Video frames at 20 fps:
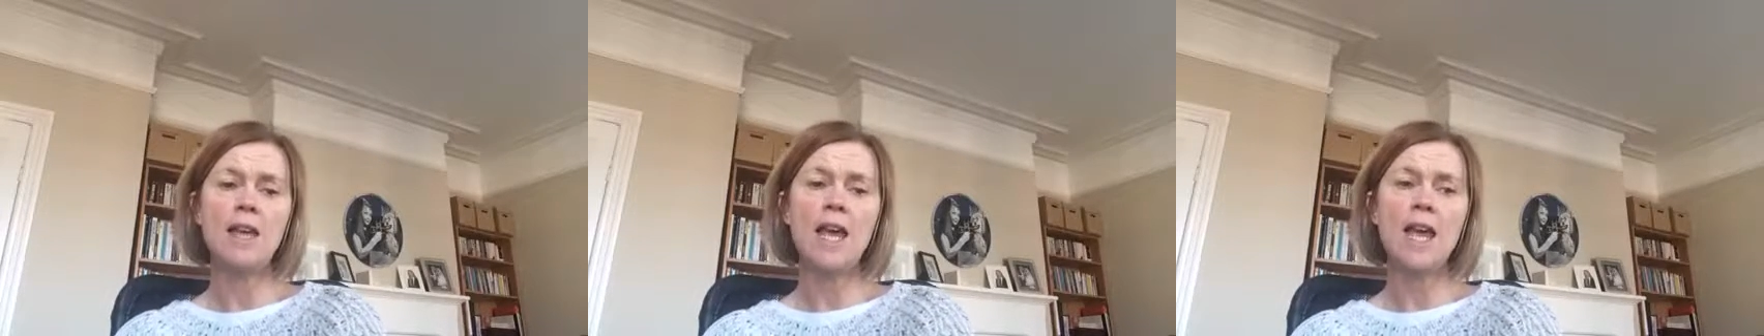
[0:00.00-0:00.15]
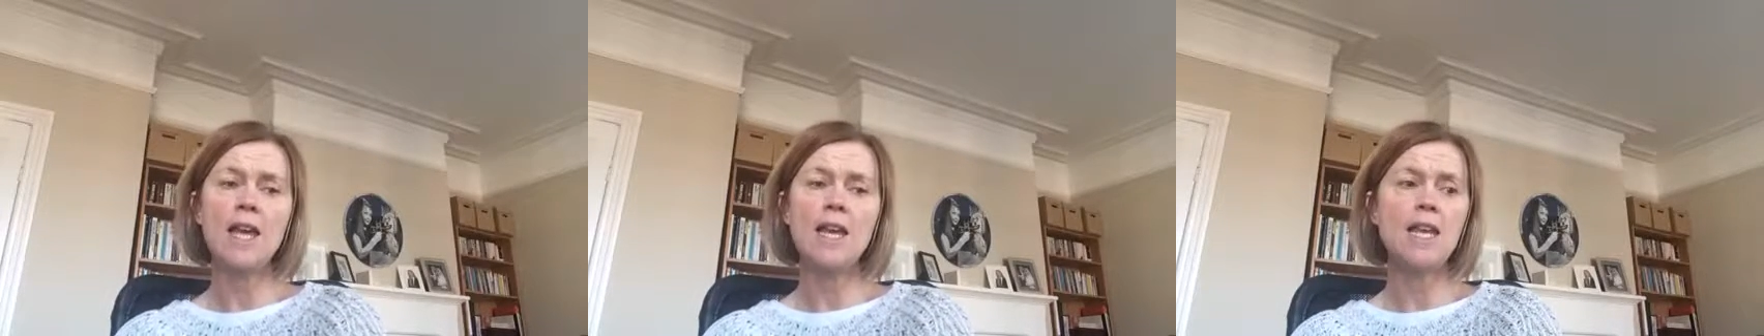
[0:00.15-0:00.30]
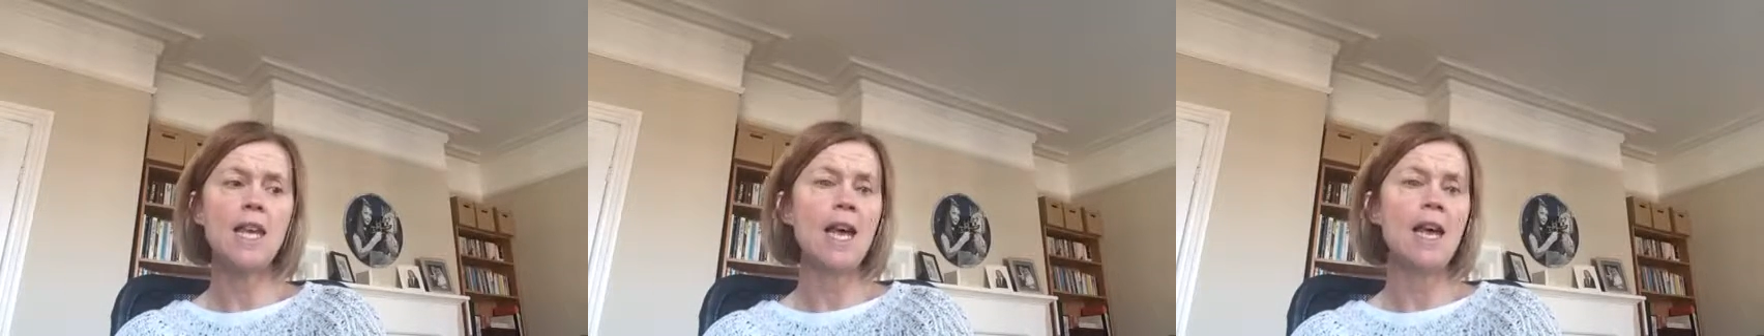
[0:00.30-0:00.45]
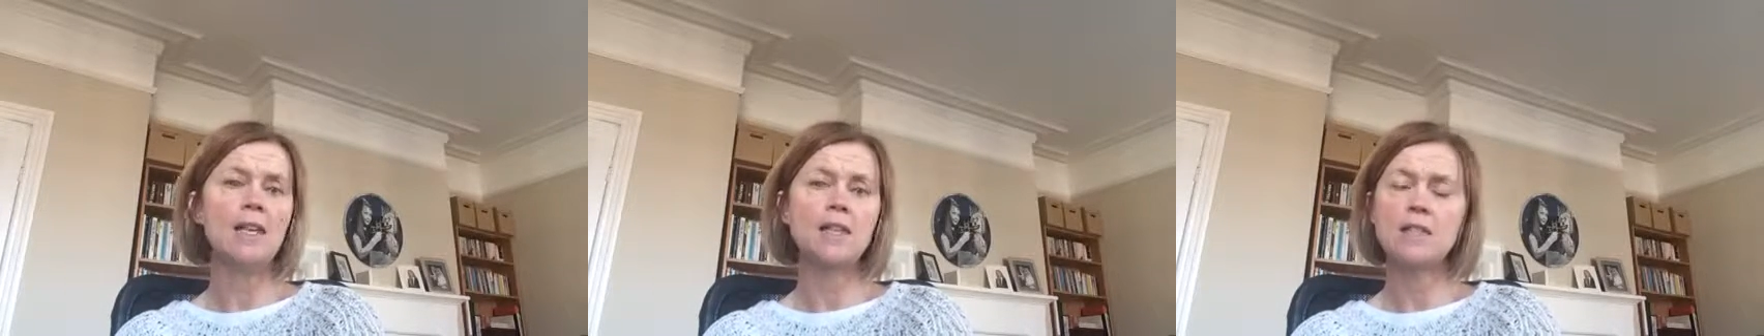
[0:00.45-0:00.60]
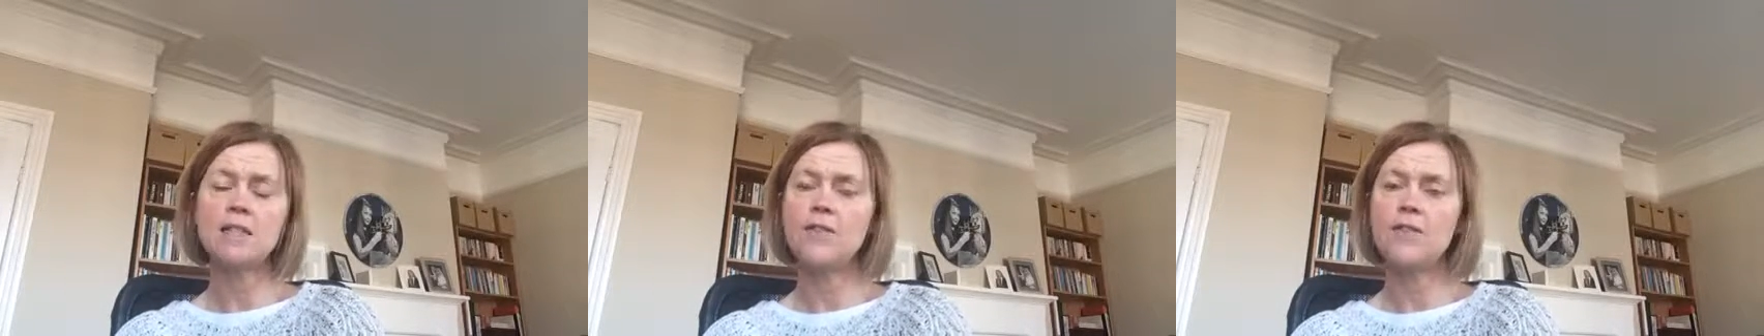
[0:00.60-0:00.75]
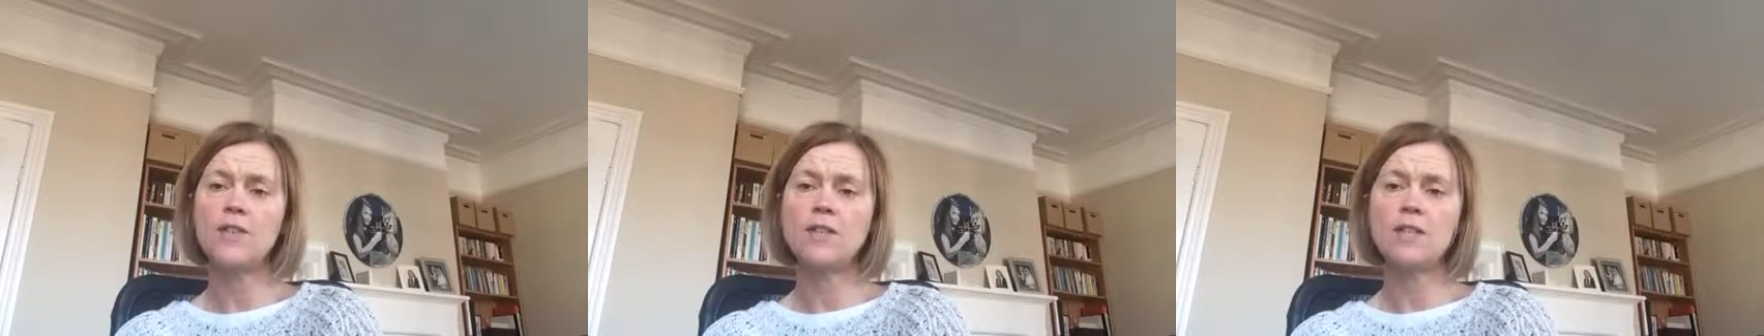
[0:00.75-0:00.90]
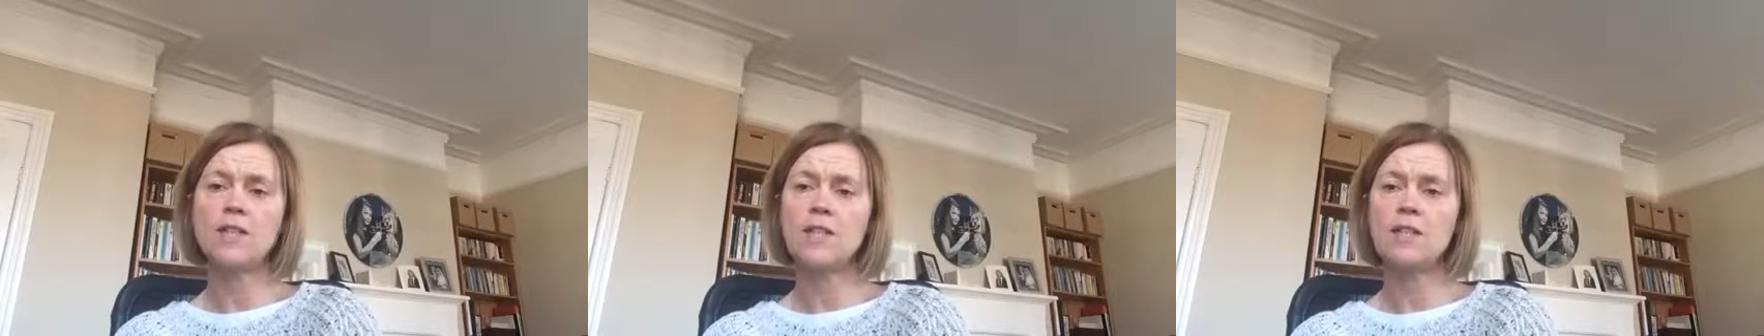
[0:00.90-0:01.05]

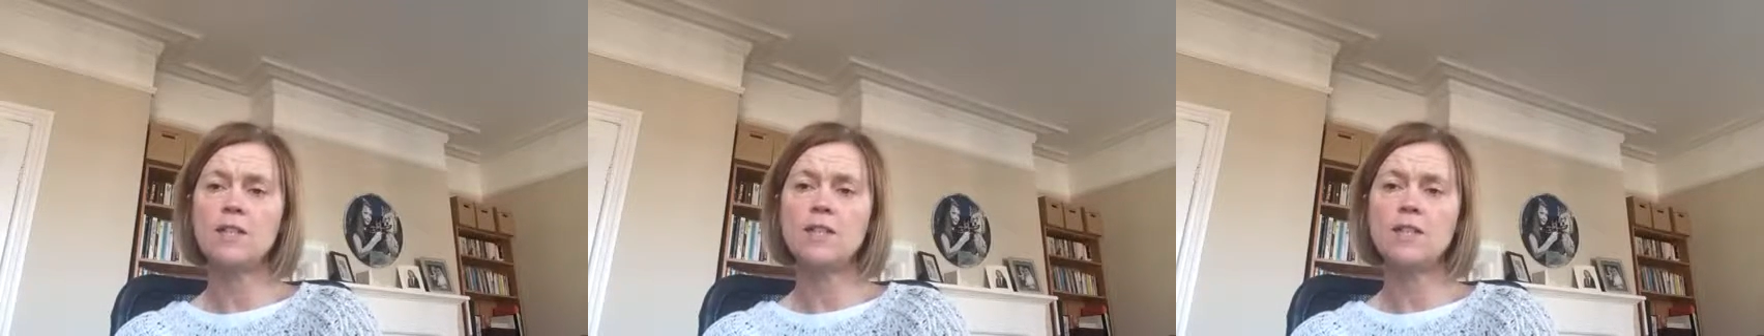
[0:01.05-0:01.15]
activity.